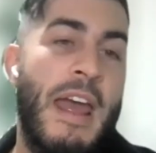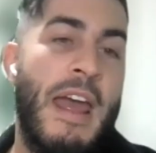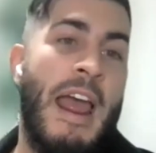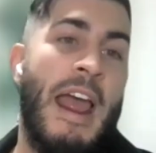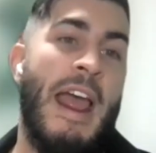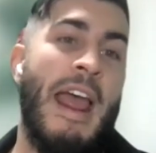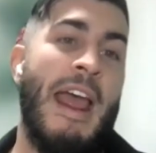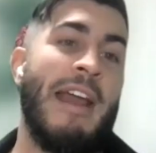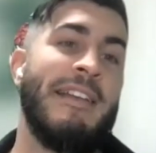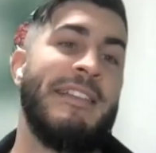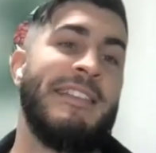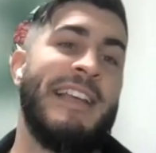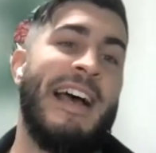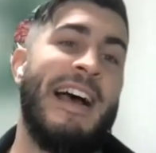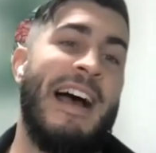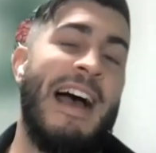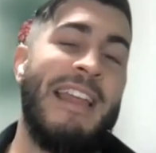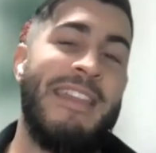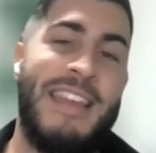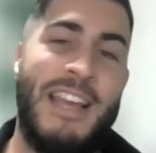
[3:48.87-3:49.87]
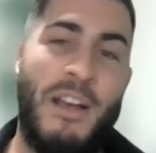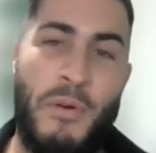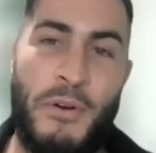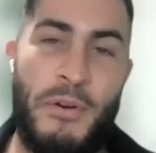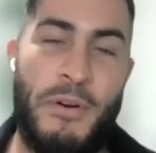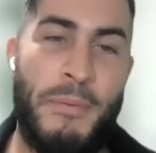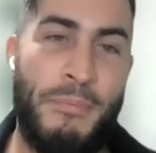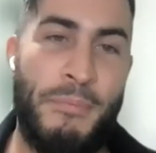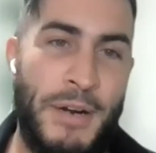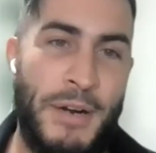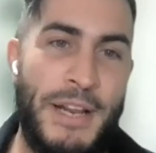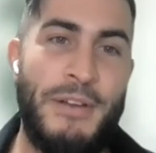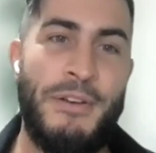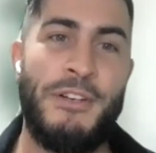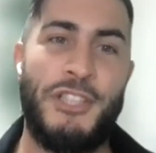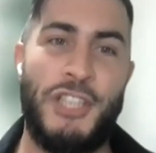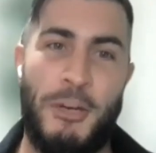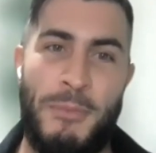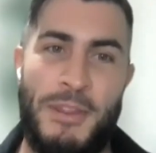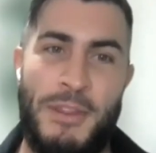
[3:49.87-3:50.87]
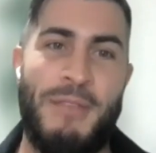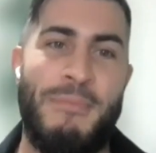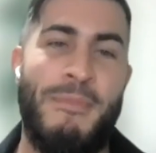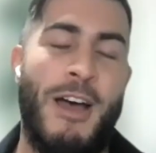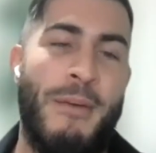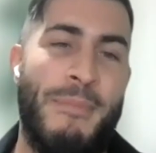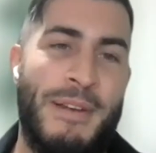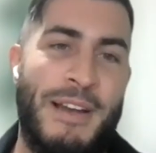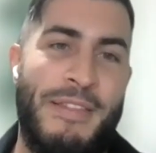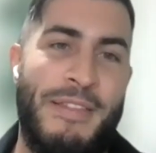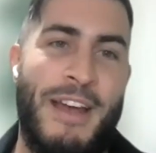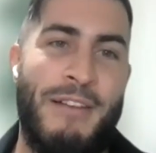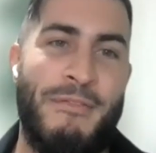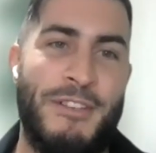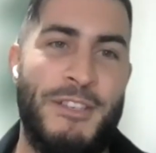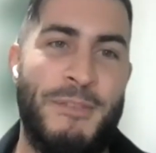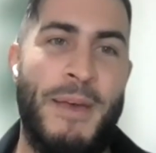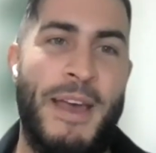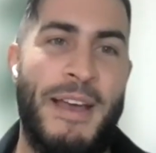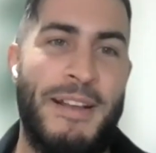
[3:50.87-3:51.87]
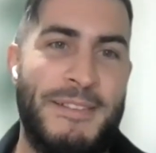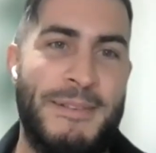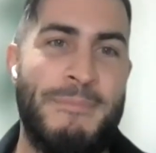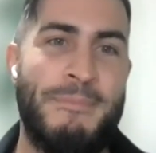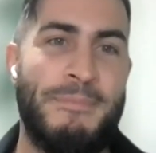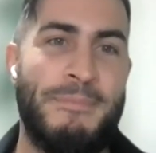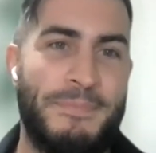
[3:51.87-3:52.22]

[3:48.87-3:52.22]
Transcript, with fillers: and uh, i think we're doing a pretty good job at the moment in that respect